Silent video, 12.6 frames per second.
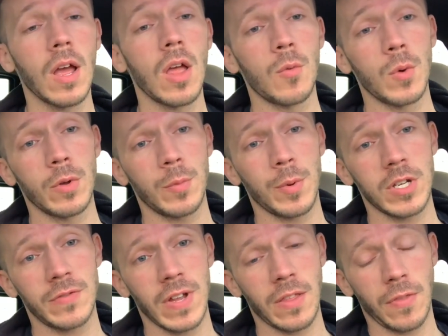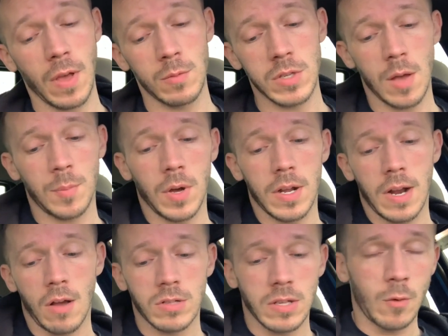Really would appreciate if you hit the thumbs up button.
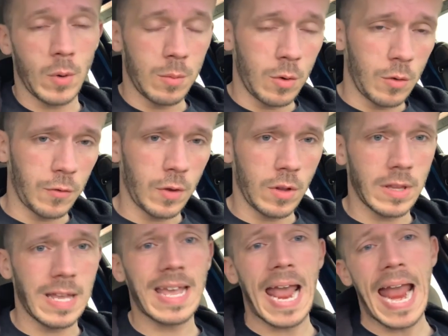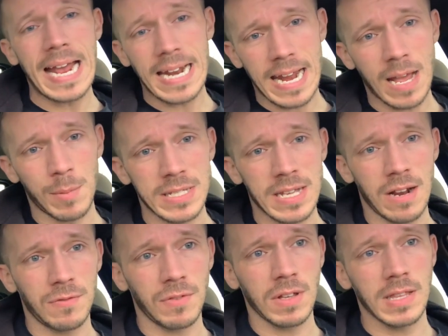I also have a Weebull affiliate link and an Amazon
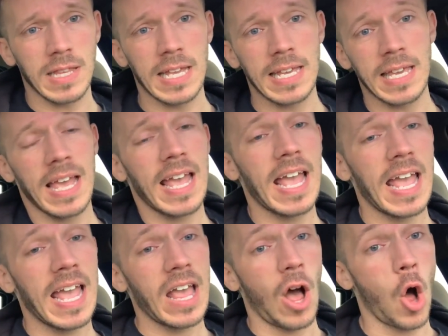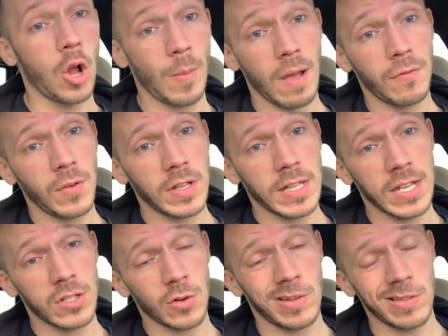affiliate link. All my affiliate
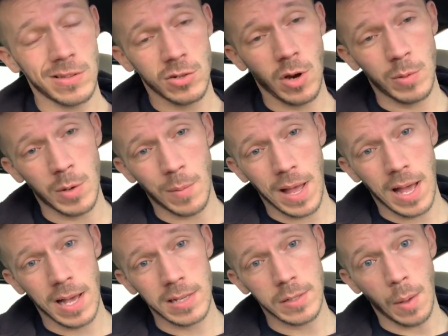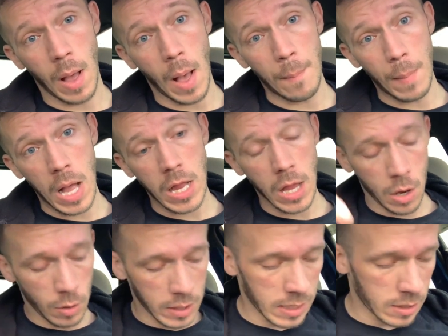links are in the description box
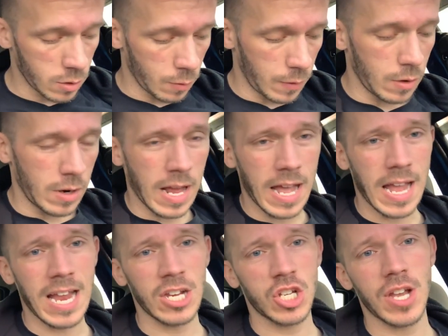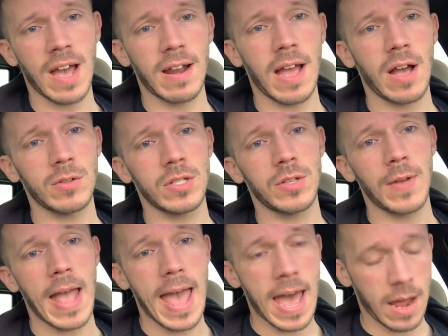below. Let's get to the review today. Shout outs to
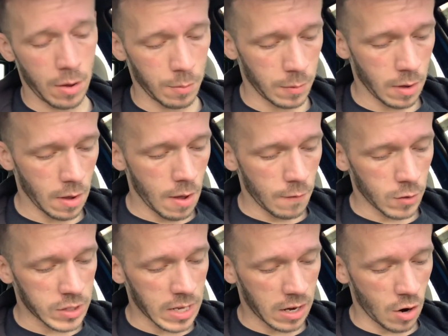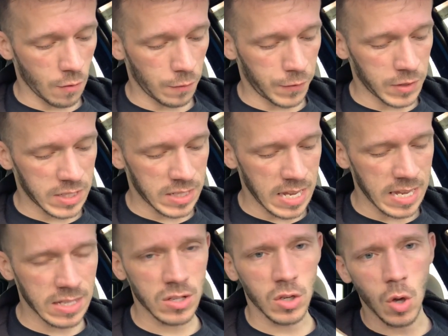Adam for sending over
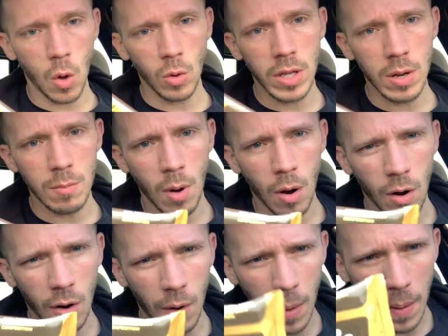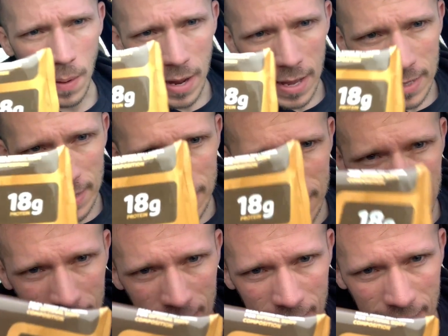Physique's Golden Bar.
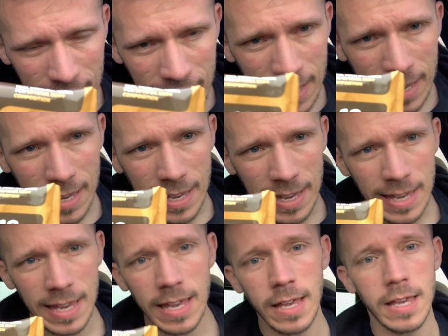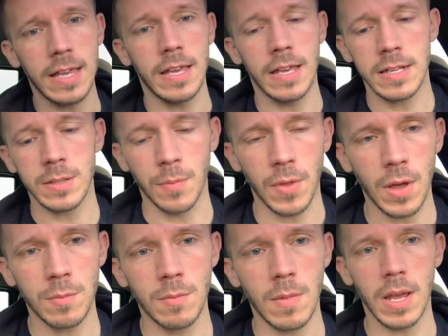Yay! Get some
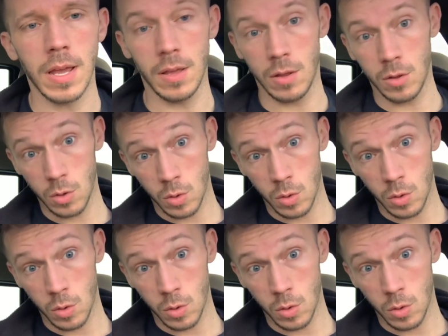thumbnail.